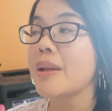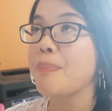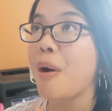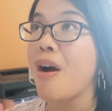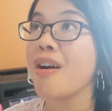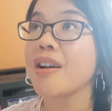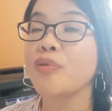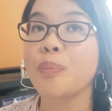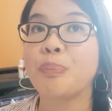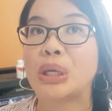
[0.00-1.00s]
part of
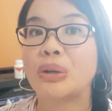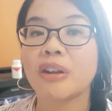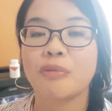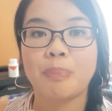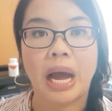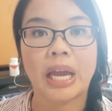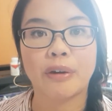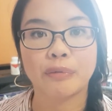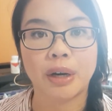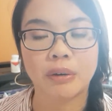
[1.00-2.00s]
the beauty of buying a
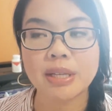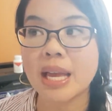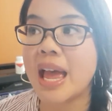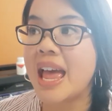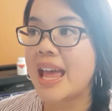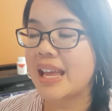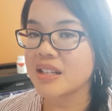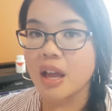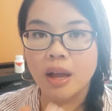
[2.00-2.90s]
fragrance is